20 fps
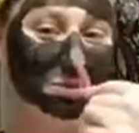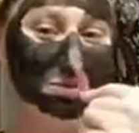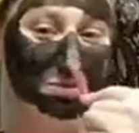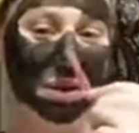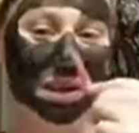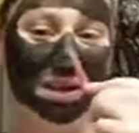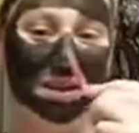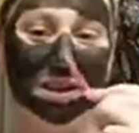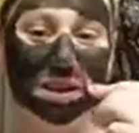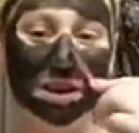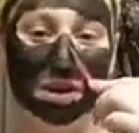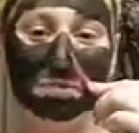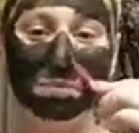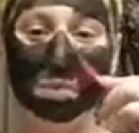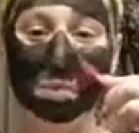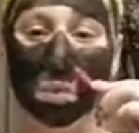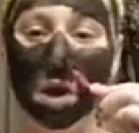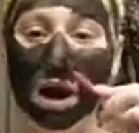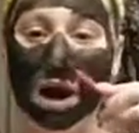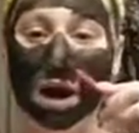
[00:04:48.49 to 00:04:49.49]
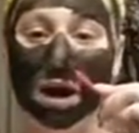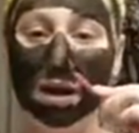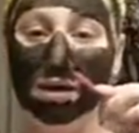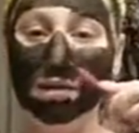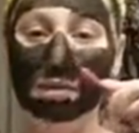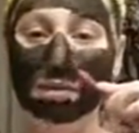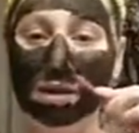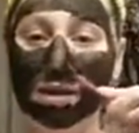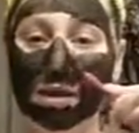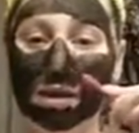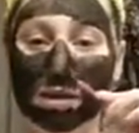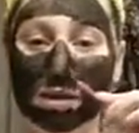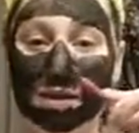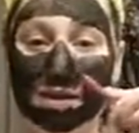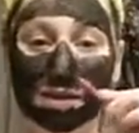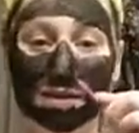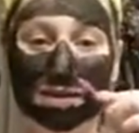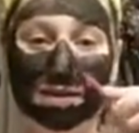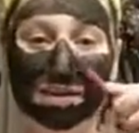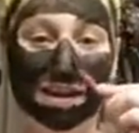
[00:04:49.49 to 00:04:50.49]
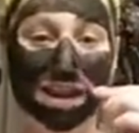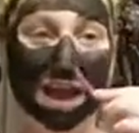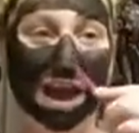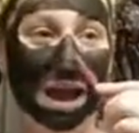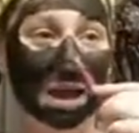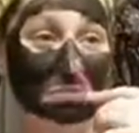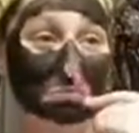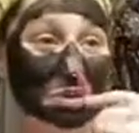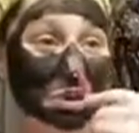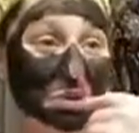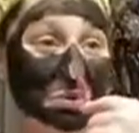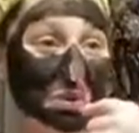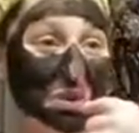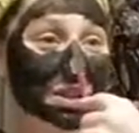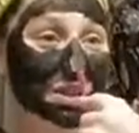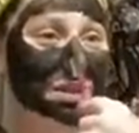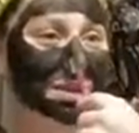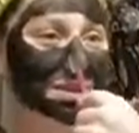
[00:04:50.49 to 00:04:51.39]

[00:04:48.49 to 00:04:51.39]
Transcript: would wake up while I'm doing